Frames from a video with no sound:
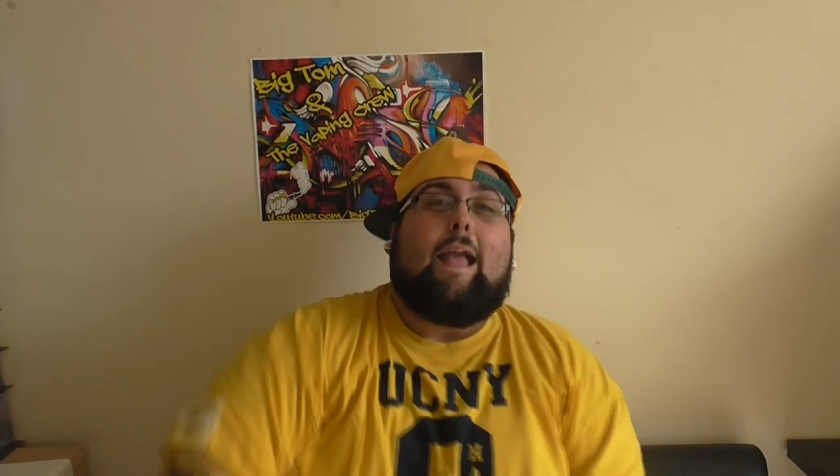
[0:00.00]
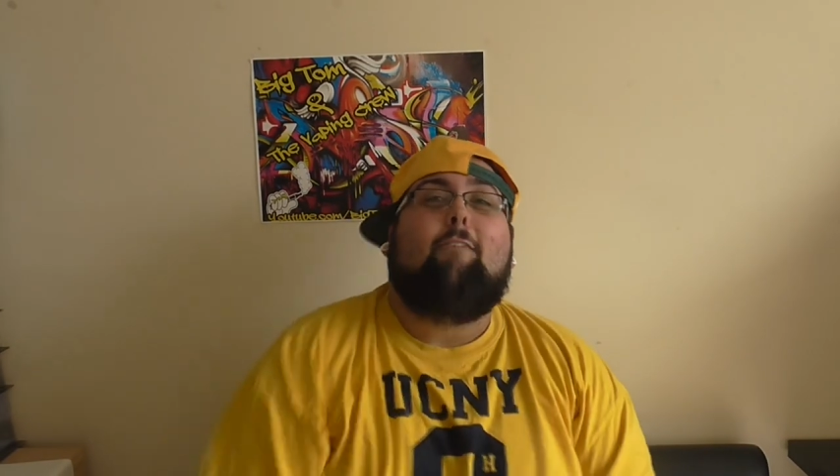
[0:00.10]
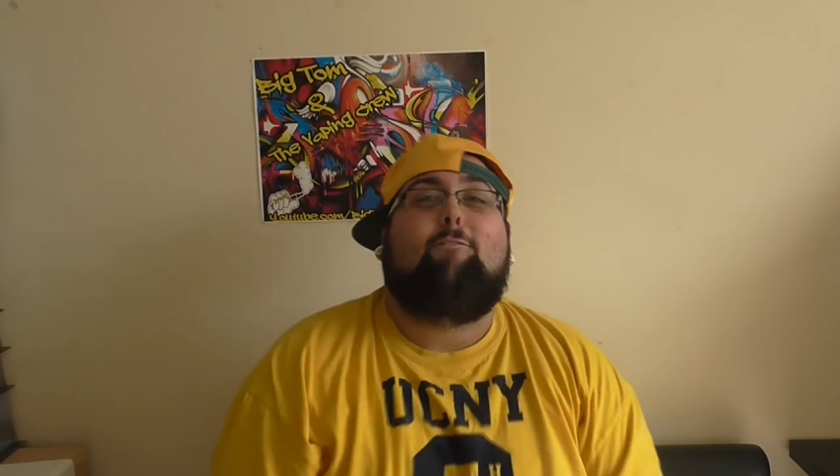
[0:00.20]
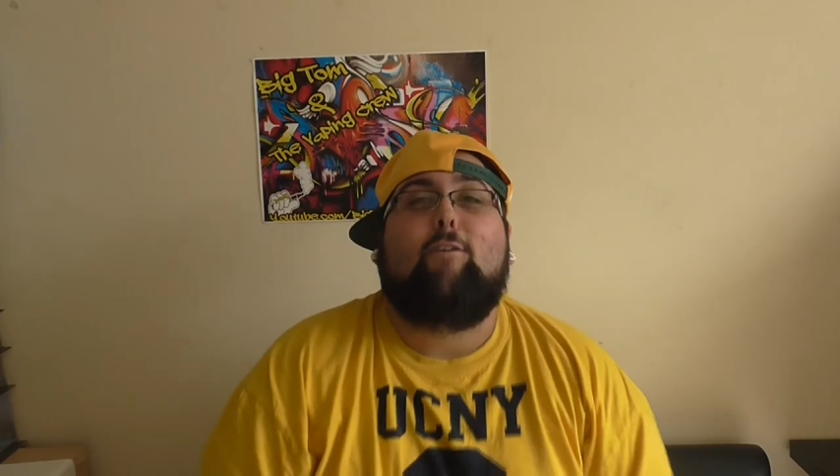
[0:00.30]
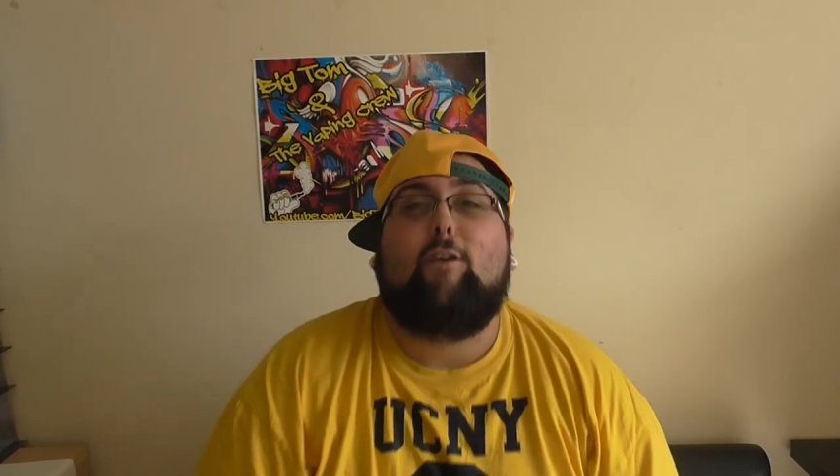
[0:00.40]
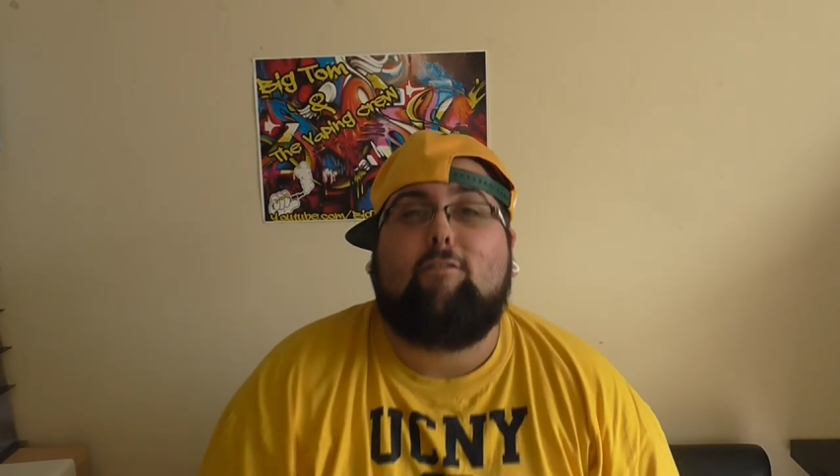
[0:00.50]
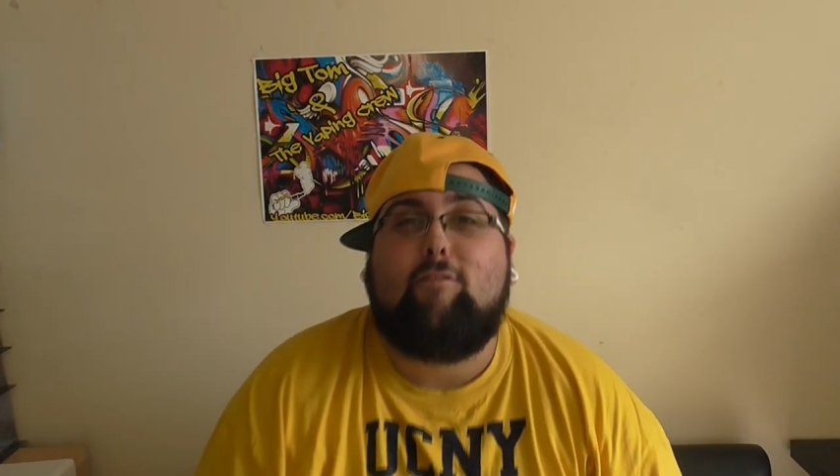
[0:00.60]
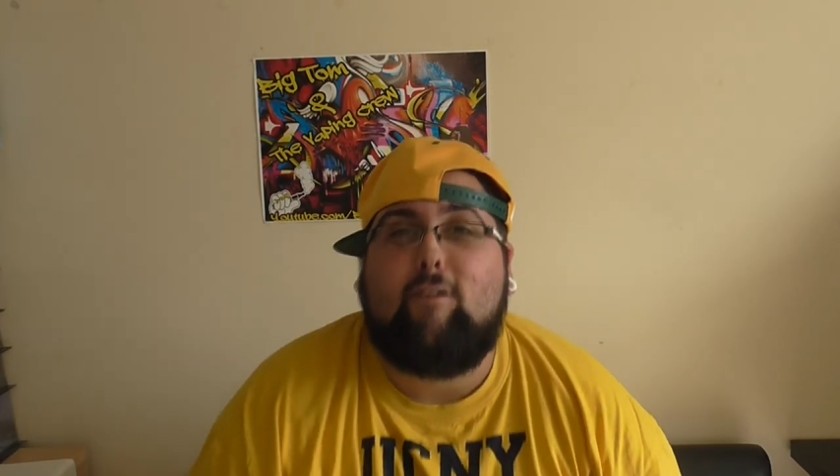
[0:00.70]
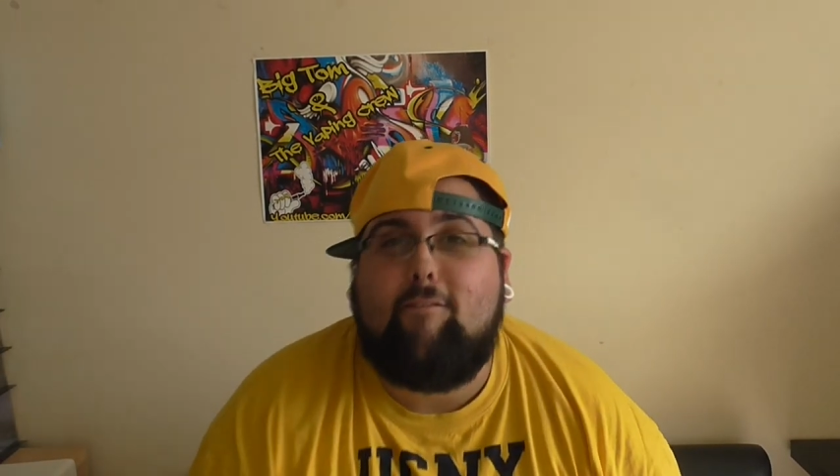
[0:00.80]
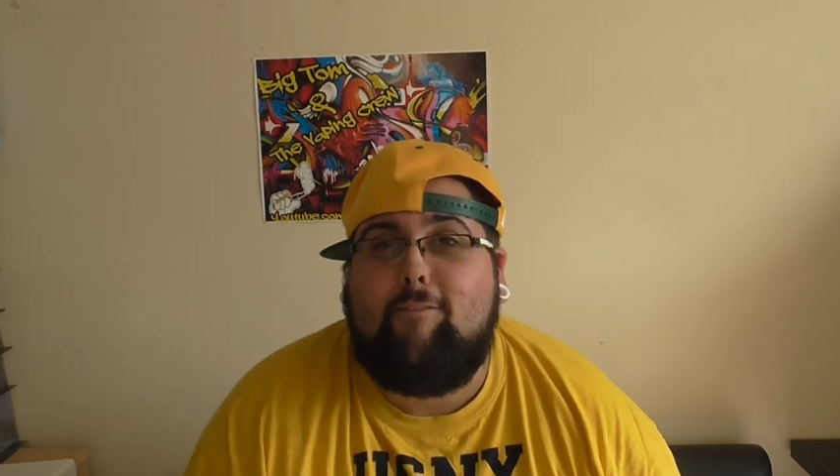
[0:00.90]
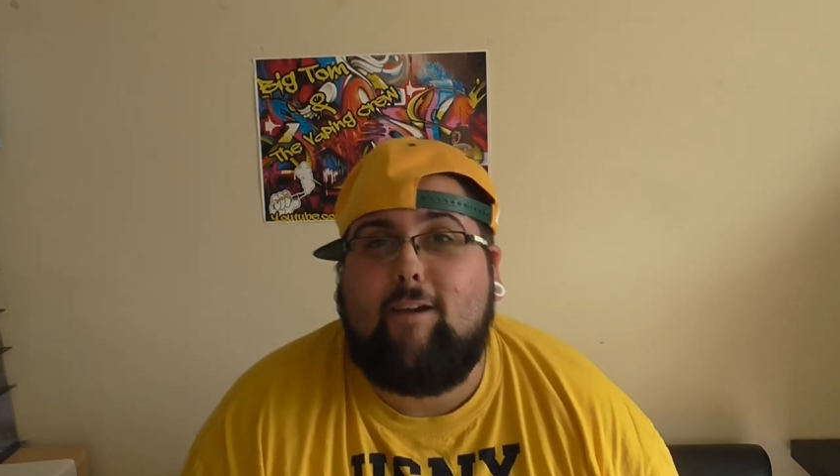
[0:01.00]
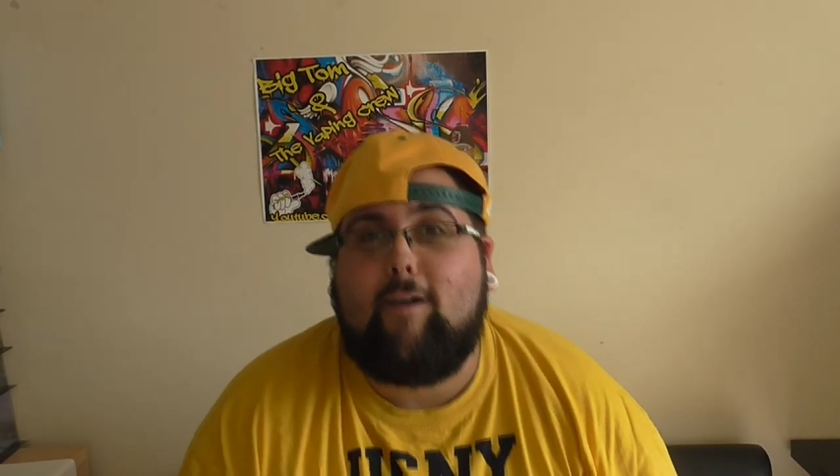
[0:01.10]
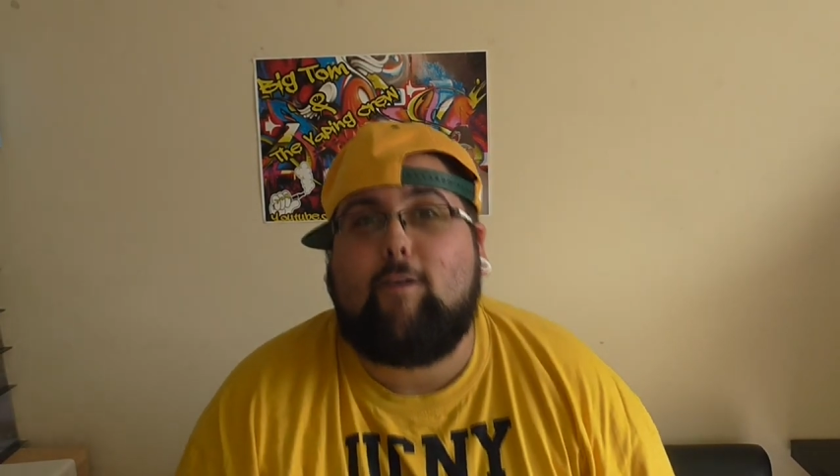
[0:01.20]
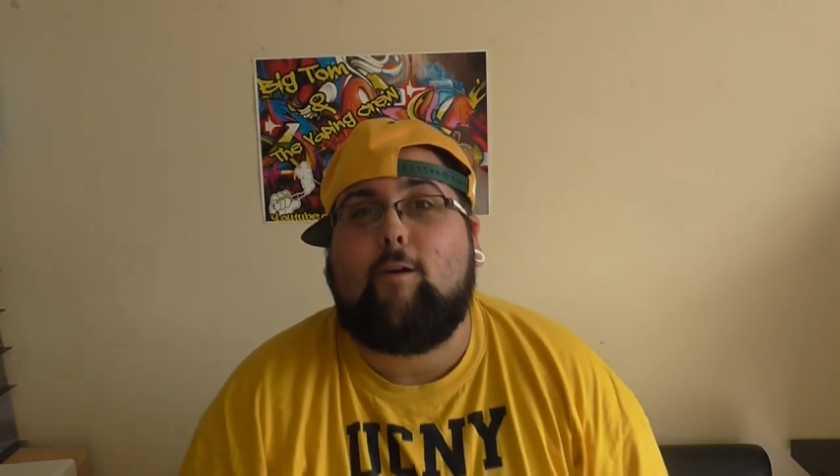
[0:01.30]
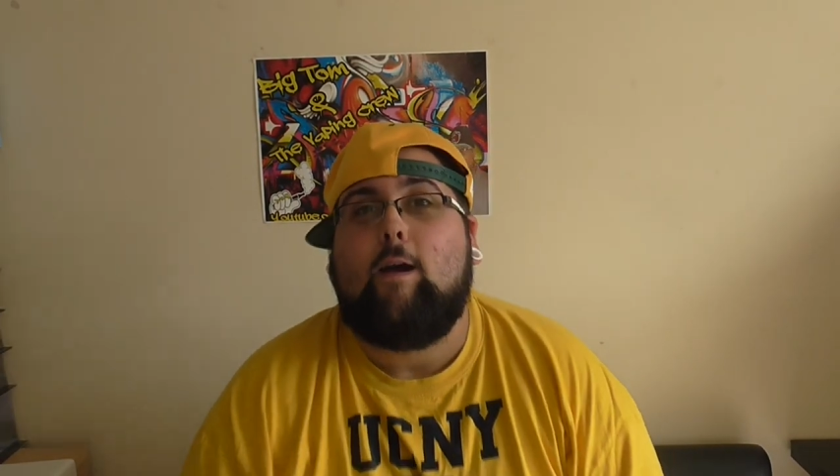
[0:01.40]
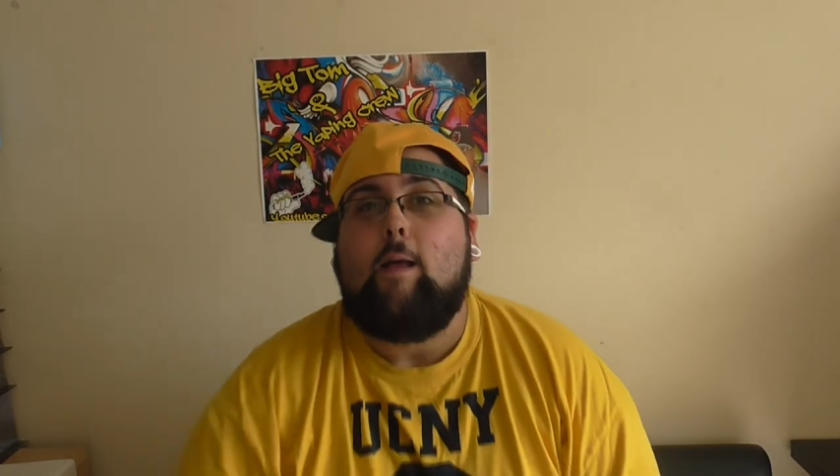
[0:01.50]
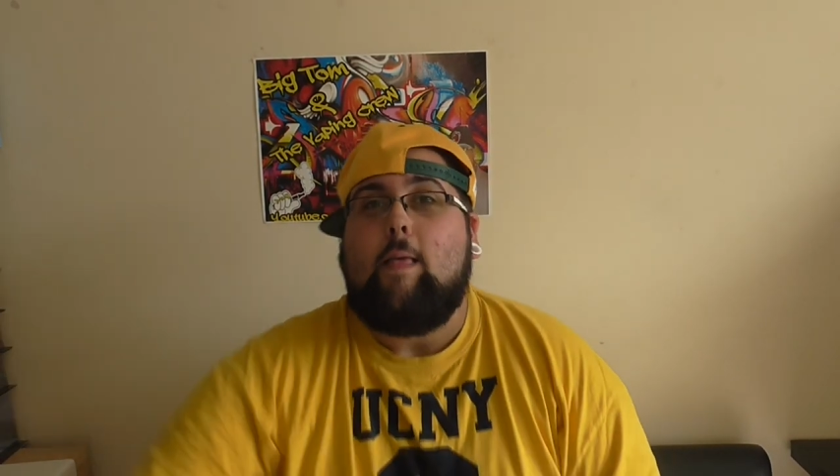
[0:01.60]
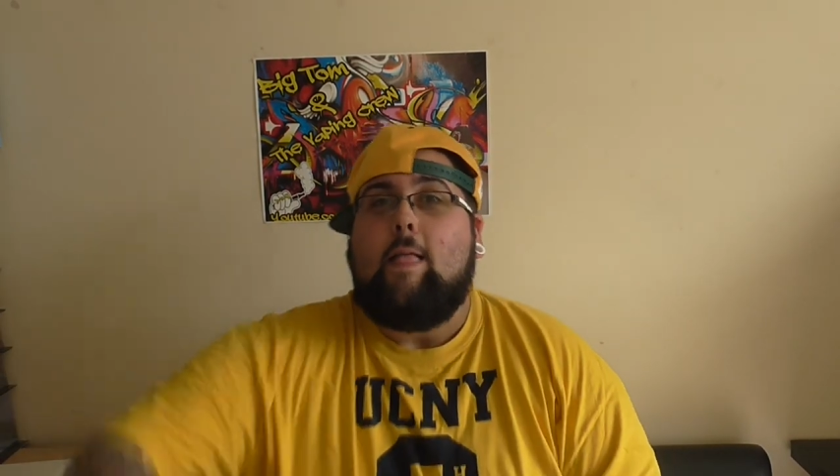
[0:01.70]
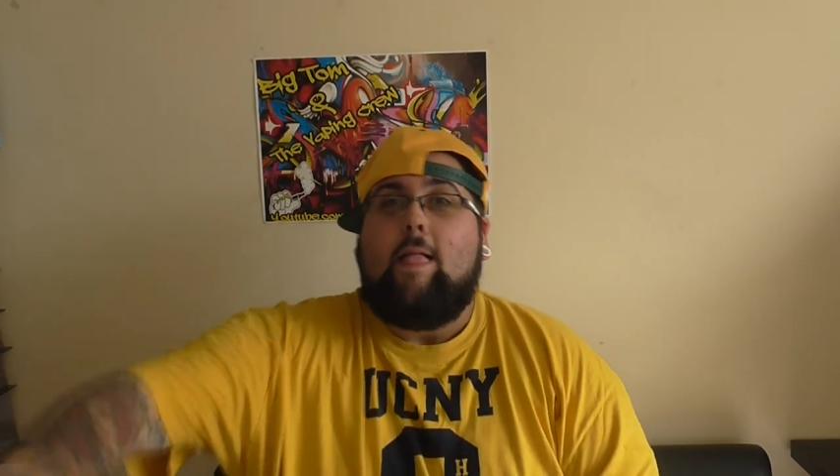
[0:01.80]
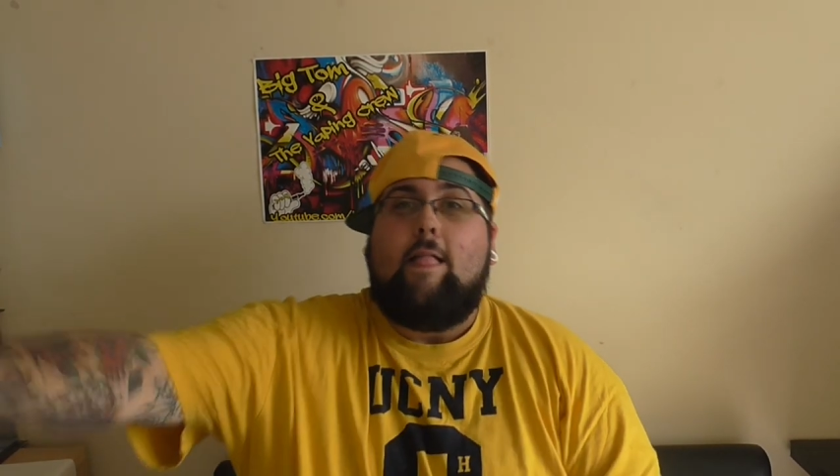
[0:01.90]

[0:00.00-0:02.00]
again for another review.